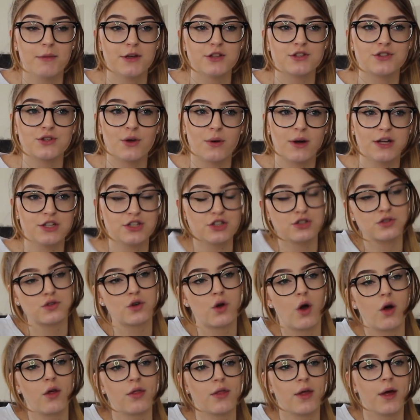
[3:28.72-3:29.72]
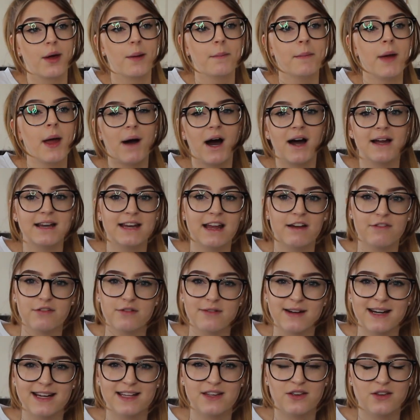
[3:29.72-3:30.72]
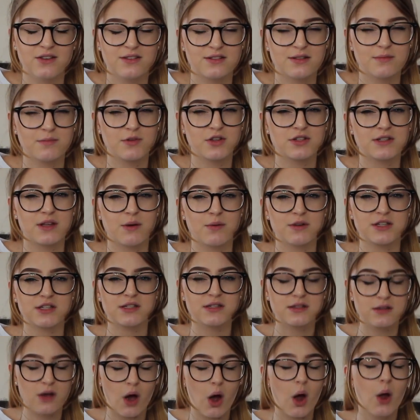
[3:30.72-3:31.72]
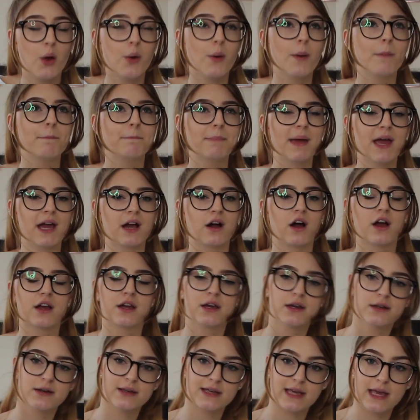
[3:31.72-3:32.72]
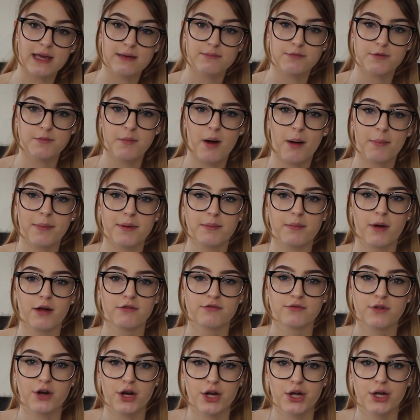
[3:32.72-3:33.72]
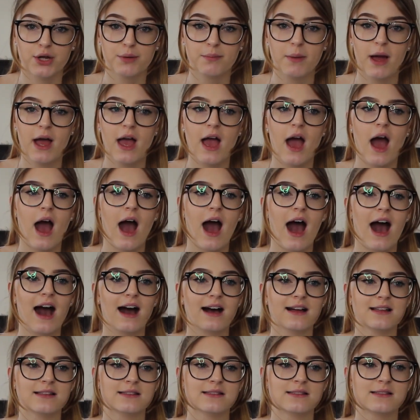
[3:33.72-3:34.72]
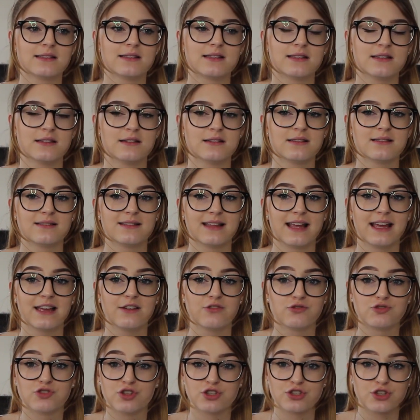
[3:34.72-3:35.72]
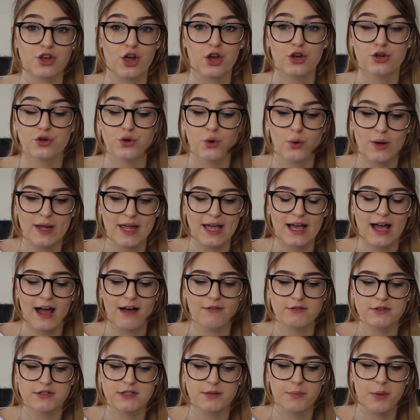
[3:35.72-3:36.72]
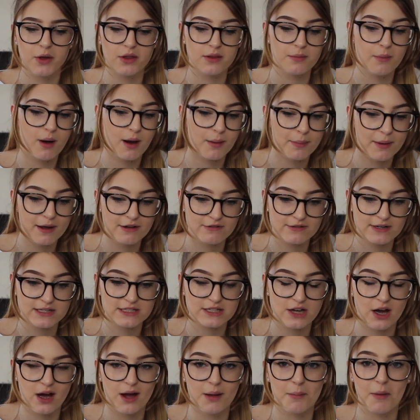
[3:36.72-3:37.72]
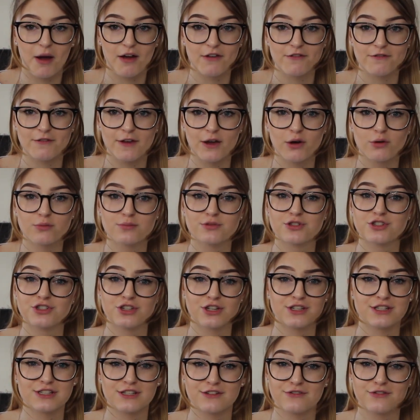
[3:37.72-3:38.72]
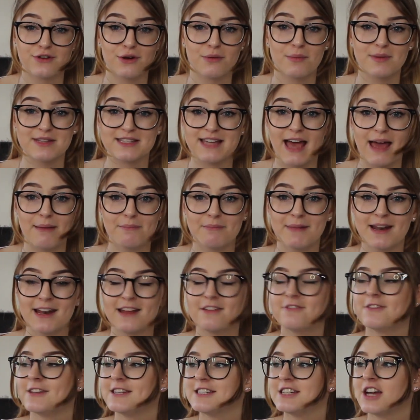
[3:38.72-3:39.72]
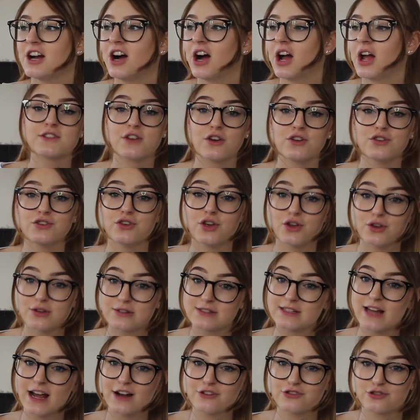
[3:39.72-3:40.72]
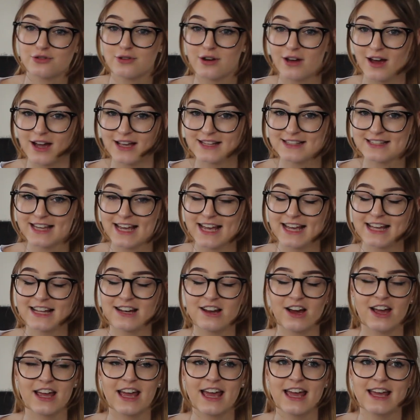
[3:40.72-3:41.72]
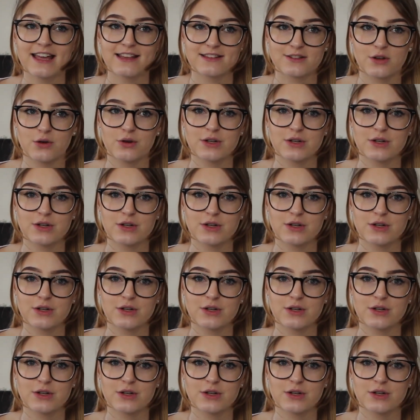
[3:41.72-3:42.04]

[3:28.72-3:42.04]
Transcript: So I just got them, but I never really used them because they were so big I couldn't keep them up in my room, and it was just annoying having to put them up every time I filmed just to film a 10-minute video. So use natural lighting, like it is